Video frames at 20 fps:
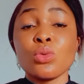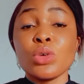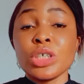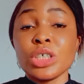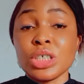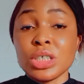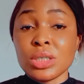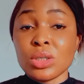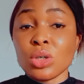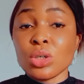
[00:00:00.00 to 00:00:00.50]

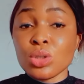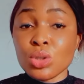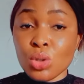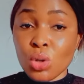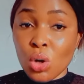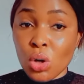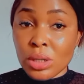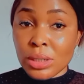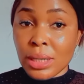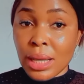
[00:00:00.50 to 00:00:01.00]
which is
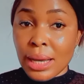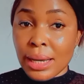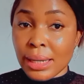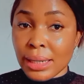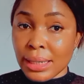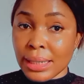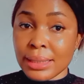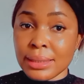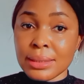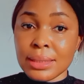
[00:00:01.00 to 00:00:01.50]
also under
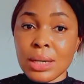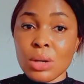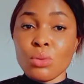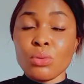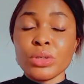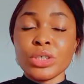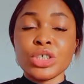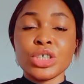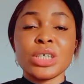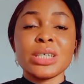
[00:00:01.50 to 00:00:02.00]
cleanser,
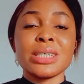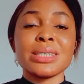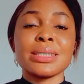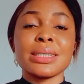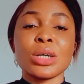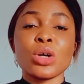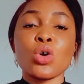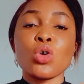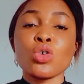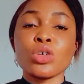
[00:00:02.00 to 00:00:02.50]
which is
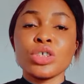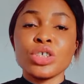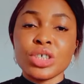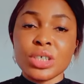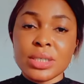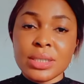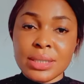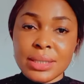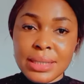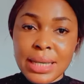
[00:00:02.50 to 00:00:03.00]
the
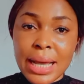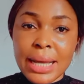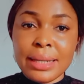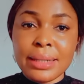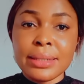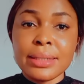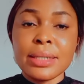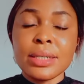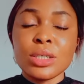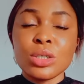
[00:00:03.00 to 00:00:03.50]

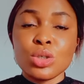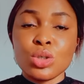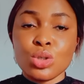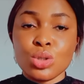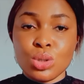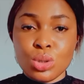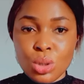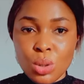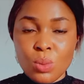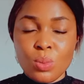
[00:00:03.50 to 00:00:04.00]
Kojie
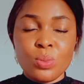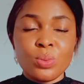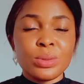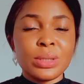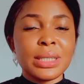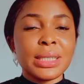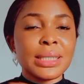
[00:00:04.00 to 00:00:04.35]
soap.